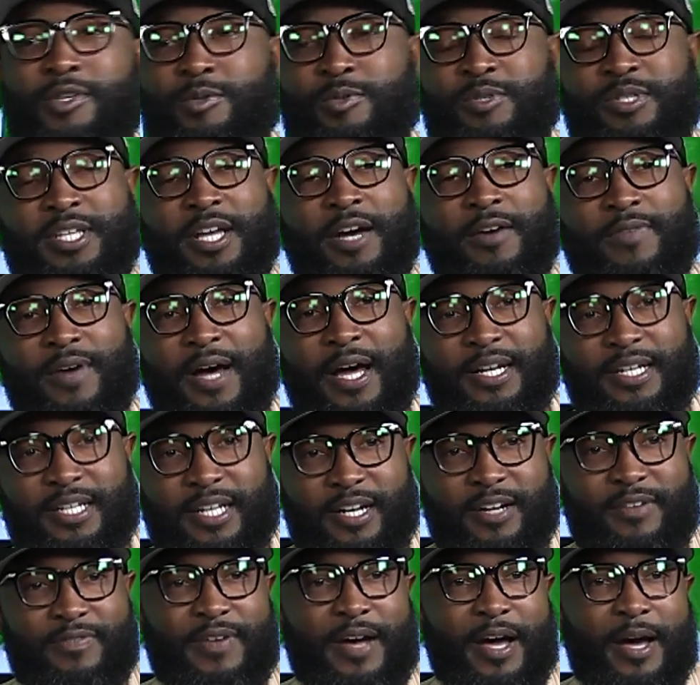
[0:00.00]

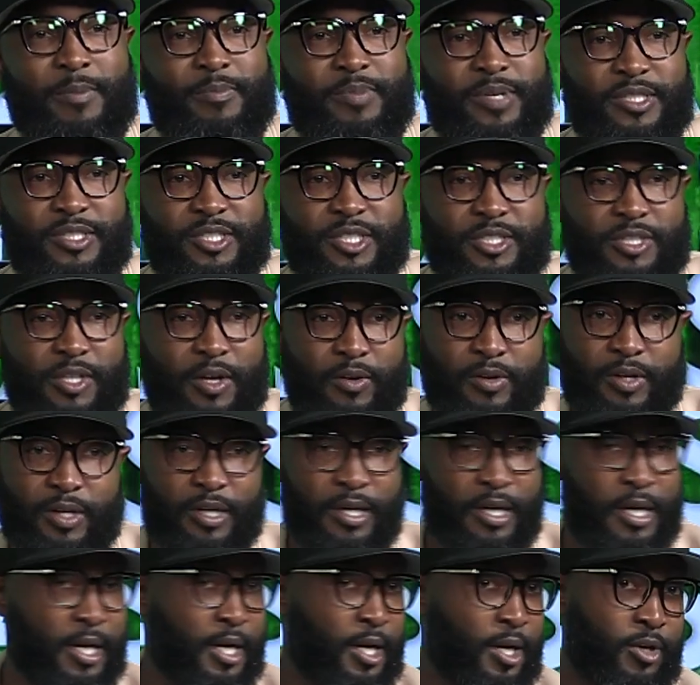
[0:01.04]
self-identify a business owner,
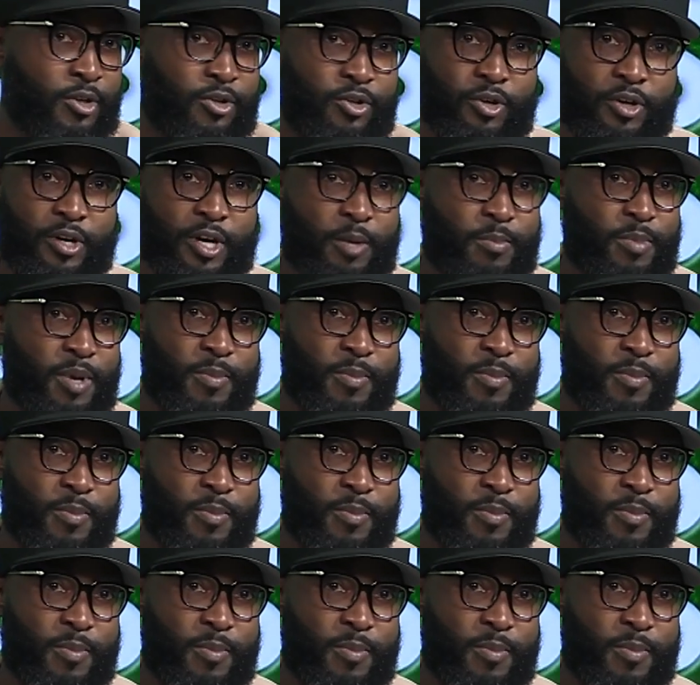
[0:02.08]
you're going to be